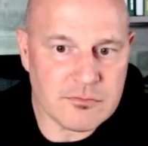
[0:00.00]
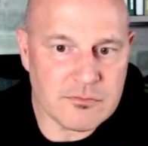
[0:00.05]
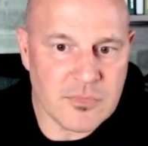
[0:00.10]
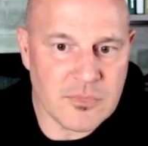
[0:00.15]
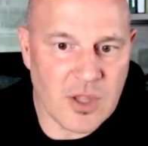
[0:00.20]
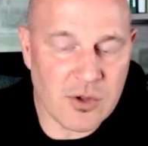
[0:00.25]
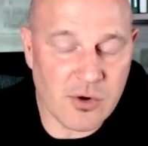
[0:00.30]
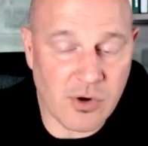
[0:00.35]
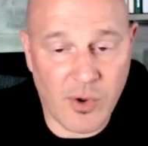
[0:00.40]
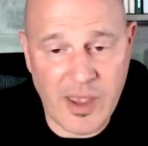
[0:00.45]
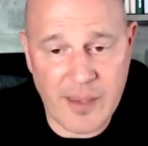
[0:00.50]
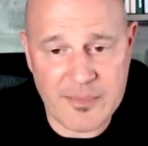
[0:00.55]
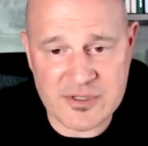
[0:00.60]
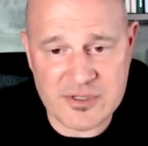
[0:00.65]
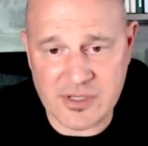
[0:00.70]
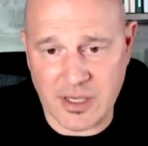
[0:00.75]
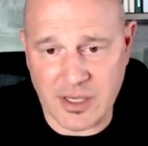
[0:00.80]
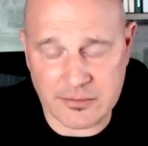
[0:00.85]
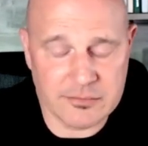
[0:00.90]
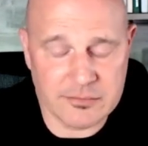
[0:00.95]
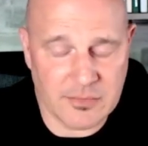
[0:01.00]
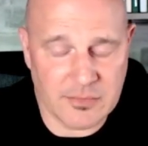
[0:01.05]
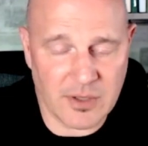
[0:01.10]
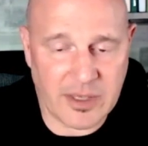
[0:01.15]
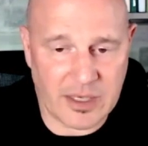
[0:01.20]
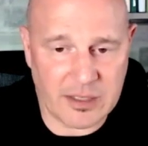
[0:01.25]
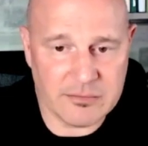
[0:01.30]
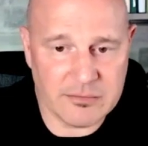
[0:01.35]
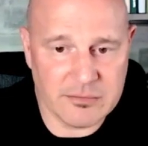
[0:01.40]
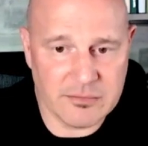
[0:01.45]
grow Amazon.
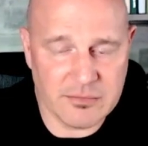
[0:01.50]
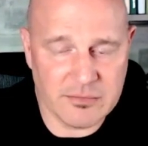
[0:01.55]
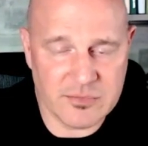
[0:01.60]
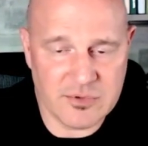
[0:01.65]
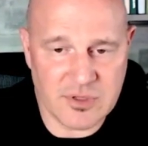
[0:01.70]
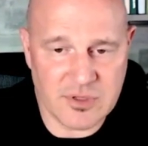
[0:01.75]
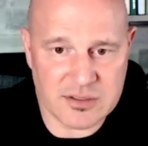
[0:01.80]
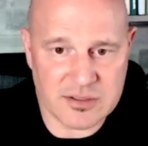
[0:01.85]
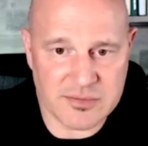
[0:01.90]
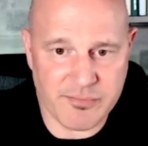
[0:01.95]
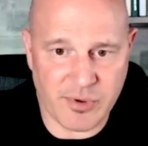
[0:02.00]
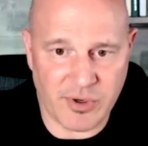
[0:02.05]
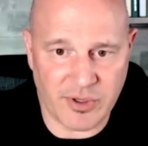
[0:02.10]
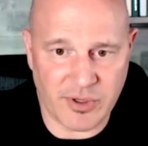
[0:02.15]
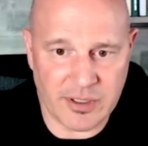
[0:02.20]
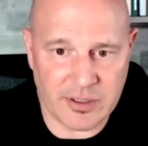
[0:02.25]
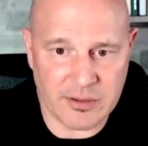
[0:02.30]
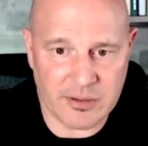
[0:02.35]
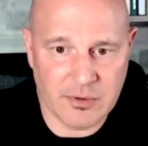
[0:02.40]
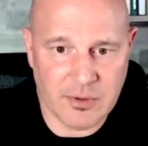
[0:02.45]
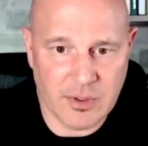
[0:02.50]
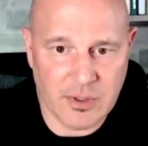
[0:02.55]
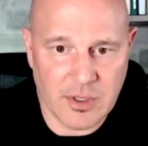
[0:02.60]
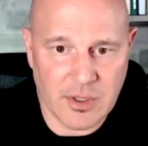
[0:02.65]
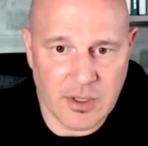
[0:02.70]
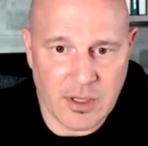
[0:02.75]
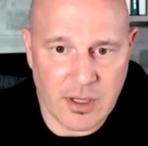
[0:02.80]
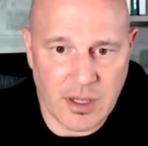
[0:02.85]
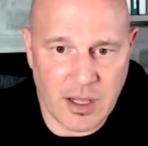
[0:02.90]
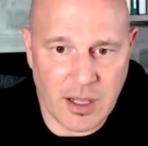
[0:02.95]
Okay, that's brilliant.
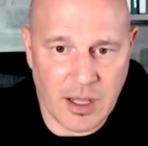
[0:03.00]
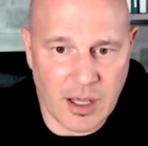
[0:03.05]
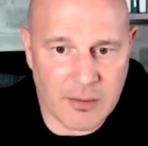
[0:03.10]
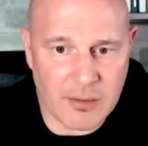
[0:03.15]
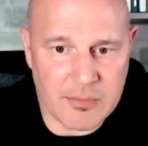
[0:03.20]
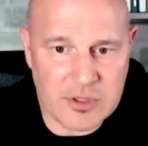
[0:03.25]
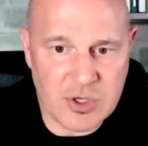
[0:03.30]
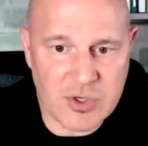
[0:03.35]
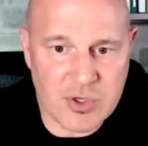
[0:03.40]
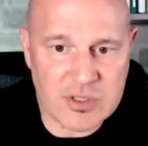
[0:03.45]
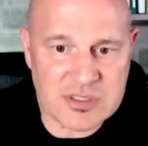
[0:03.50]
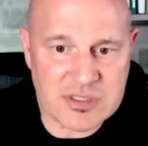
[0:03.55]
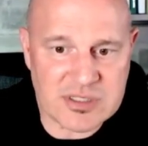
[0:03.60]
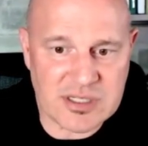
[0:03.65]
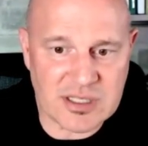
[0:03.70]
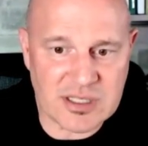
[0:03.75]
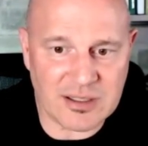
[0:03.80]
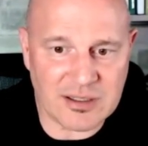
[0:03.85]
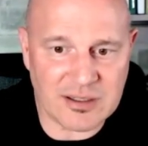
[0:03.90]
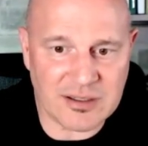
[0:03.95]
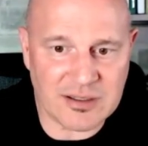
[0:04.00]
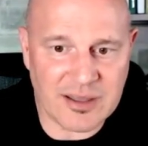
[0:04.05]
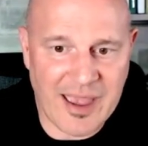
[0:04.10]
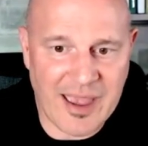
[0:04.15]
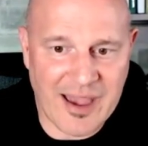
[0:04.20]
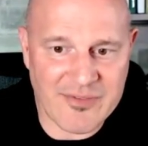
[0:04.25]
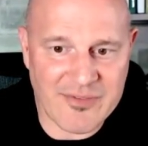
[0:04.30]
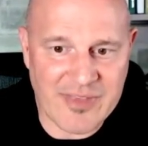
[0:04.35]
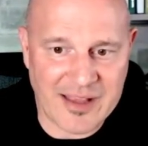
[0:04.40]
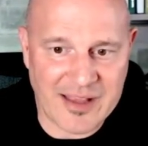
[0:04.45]
You can still
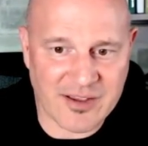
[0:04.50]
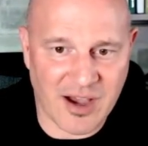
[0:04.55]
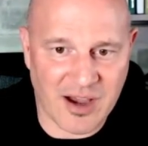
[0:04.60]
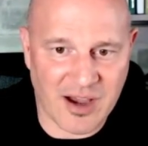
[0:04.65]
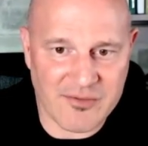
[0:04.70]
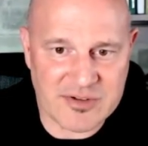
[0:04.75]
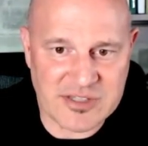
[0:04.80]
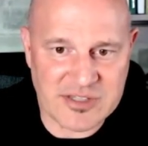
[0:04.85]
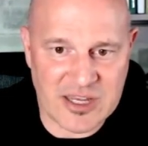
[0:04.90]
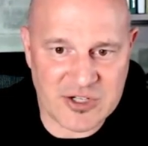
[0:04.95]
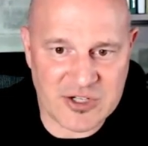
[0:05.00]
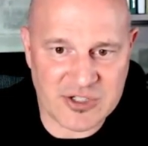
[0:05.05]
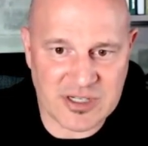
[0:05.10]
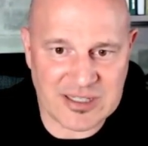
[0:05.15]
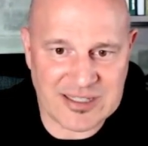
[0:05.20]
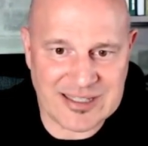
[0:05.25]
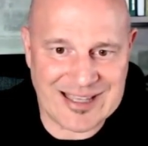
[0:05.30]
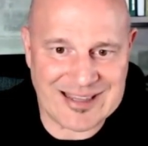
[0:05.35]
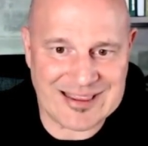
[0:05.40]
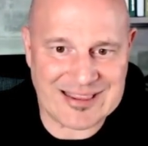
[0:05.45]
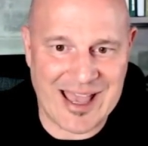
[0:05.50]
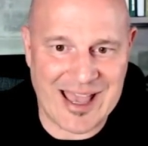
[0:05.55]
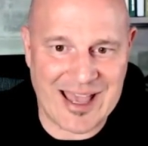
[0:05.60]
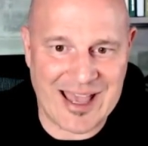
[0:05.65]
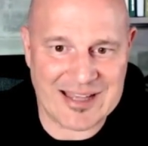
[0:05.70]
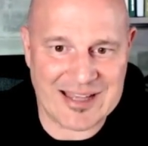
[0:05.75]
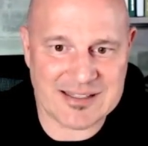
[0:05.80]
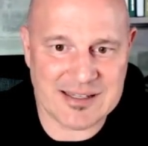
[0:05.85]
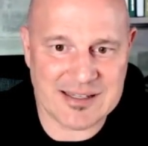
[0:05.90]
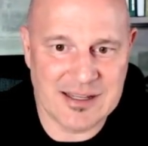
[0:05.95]
have that conversation and get
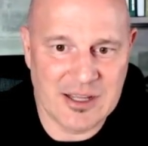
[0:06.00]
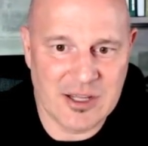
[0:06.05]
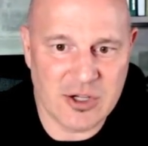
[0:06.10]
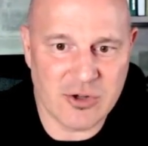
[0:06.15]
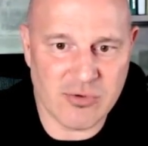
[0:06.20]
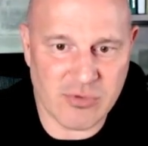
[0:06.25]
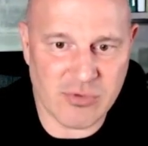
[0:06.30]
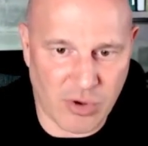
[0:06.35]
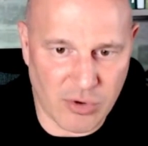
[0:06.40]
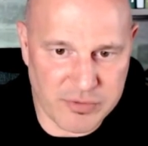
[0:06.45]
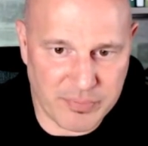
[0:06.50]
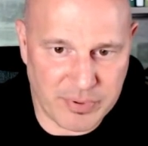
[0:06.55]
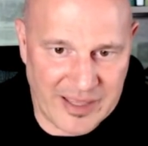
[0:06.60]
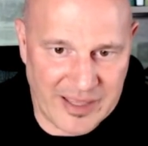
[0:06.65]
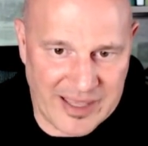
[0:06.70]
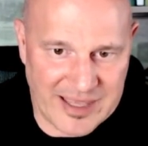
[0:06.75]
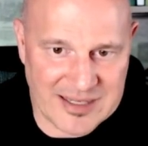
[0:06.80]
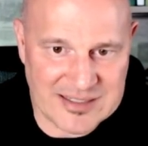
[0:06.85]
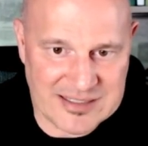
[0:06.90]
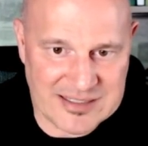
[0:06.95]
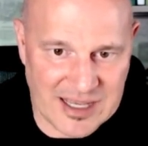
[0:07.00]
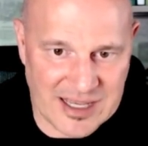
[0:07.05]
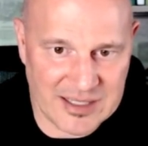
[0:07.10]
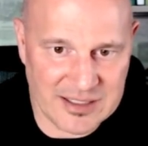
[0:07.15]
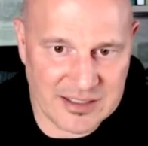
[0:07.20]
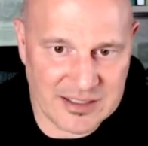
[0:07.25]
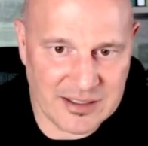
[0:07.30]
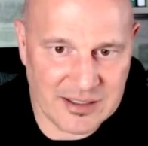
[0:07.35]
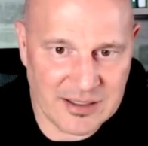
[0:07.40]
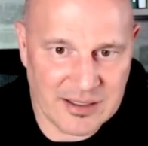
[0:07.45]
that growth plan
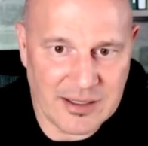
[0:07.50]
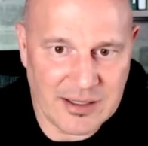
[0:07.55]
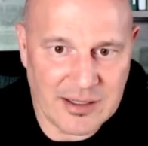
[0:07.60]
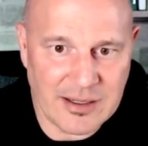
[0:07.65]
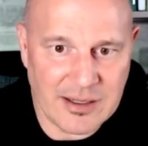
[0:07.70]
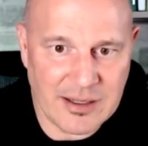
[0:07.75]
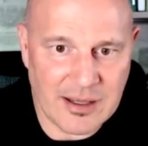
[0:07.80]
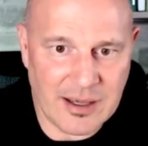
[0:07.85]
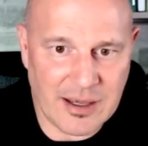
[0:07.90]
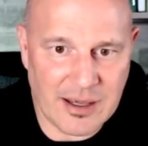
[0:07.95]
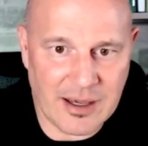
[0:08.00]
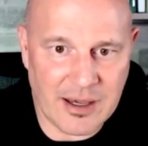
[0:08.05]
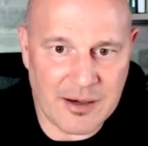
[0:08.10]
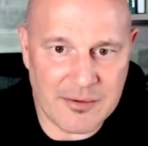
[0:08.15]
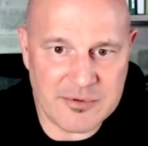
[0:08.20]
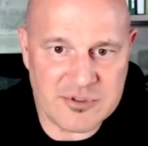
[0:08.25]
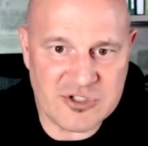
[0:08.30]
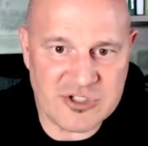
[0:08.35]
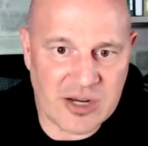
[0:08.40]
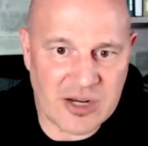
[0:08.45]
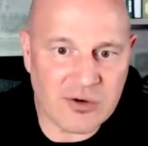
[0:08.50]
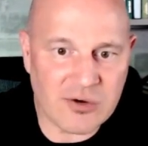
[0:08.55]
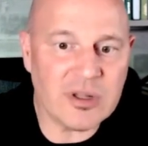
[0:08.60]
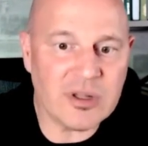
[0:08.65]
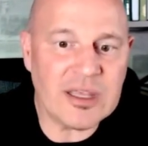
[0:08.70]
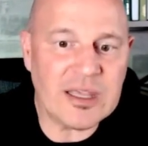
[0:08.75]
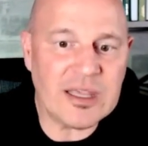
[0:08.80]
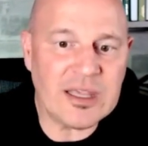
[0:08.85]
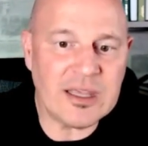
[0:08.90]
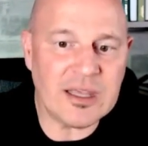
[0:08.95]
done.
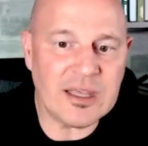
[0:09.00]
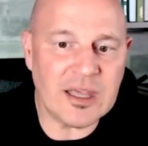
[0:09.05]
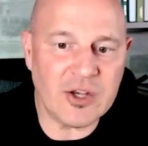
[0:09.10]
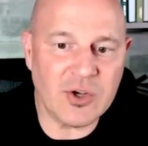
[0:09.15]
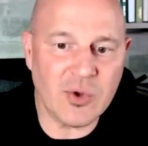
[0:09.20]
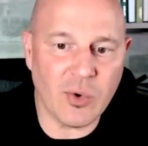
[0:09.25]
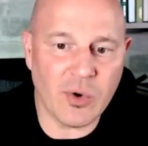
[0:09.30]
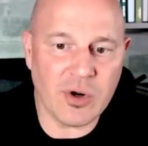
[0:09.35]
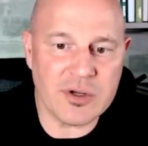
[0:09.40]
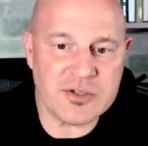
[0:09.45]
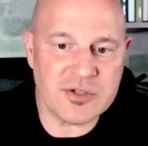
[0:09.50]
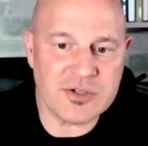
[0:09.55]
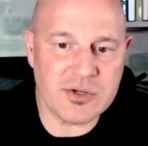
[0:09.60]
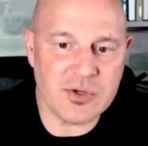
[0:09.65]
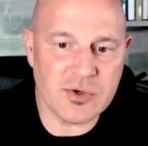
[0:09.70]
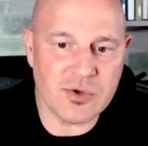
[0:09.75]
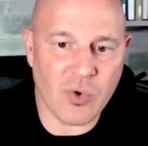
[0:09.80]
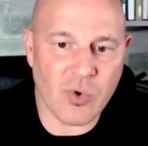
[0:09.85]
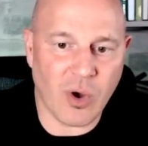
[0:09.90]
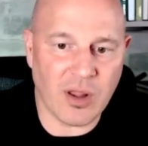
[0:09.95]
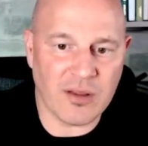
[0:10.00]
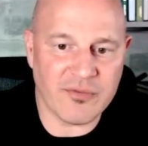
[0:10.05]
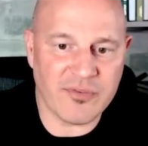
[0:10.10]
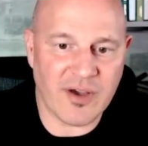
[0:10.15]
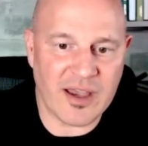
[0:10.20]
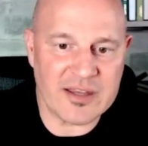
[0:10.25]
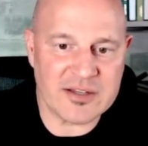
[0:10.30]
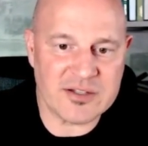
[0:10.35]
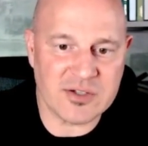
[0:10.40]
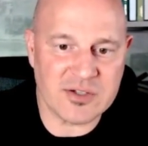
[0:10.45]
Generally, in order to
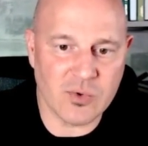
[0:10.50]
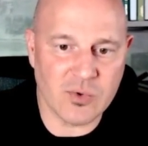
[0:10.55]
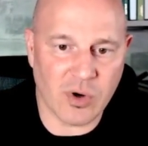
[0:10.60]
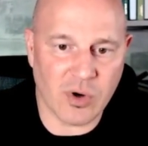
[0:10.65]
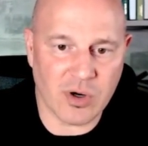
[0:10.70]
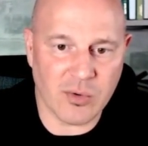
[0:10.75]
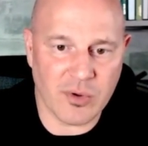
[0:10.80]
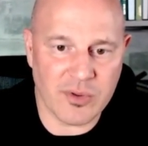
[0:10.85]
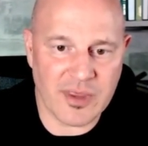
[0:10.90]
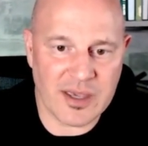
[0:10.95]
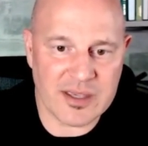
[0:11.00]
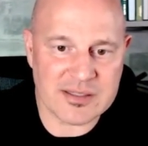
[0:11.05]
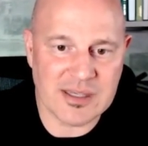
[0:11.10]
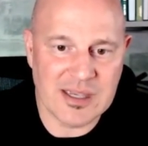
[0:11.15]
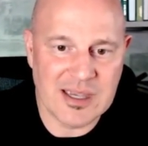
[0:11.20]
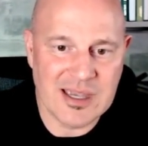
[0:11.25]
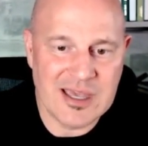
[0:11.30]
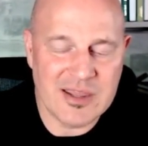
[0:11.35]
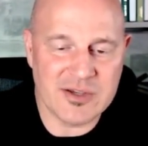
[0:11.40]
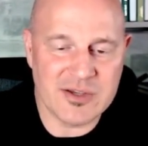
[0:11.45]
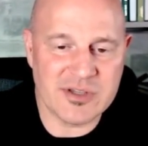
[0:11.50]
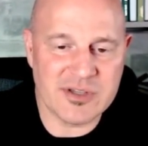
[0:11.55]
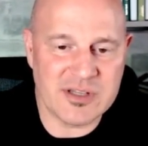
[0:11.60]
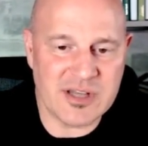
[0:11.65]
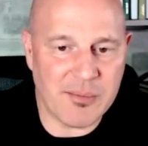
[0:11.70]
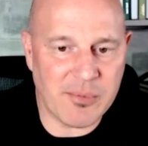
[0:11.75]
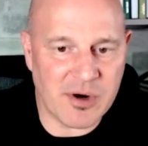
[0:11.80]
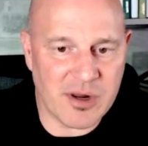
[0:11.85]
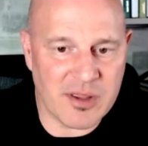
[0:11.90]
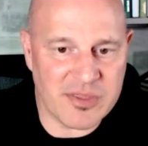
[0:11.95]
qualify to work with us, there's a
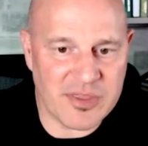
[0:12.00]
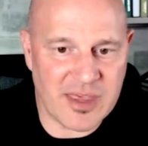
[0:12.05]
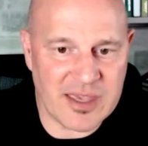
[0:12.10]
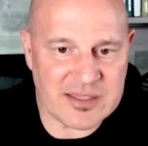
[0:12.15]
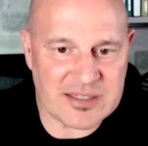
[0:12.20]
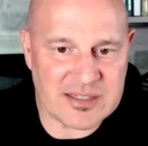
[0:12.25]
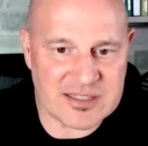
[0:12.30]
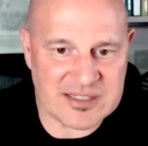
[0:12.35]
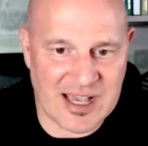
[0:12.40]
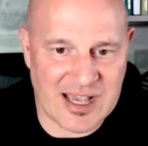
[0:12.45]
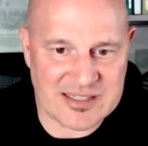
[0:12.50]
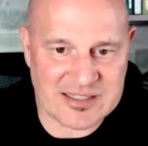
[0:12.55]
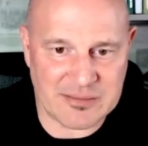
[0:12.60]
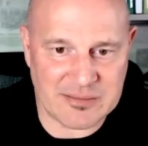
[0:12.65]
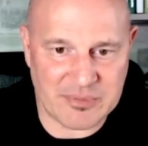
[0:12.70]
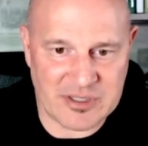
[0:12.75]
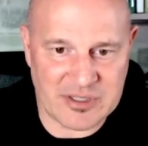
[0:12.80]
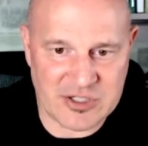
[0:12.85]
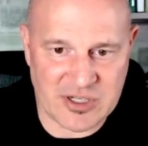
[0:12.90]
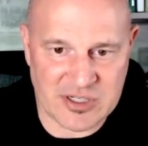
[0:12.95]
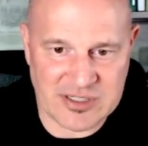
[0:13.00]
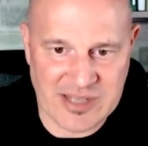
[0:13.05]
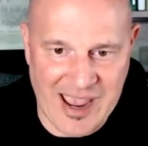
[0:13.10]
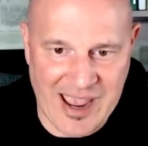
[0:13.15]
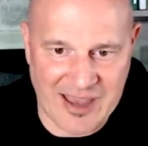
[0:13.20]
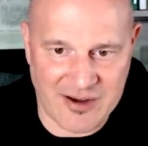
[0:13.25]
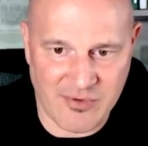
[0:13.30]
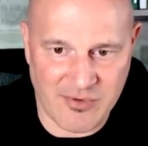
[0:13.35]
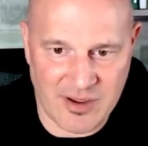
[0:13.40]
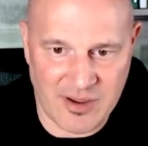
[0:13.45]
number of things. It's not simply just
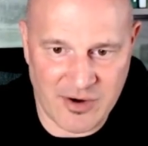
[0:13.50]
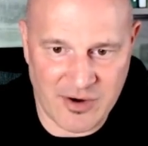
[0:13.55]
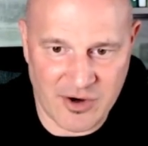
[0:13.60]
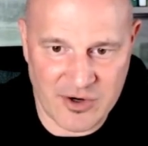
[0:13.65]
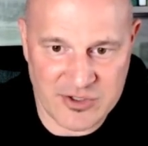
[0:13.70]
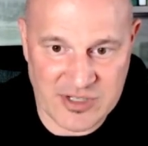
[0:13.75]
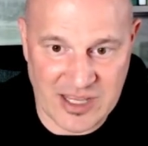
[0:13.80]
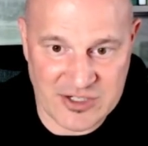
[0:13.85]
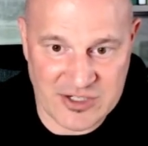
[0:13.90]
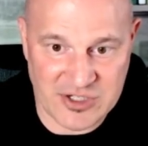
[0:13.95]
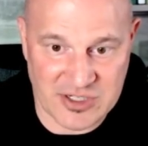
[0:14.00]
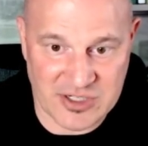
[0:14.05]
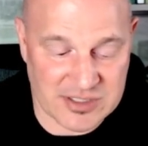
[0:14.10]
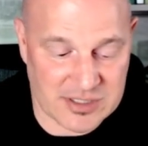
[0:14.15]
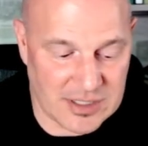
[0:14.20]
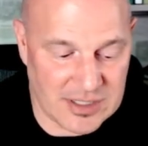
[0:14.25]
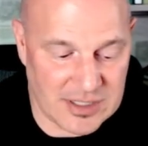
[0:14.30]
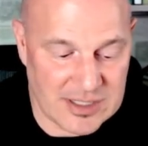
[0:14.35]
or it's not just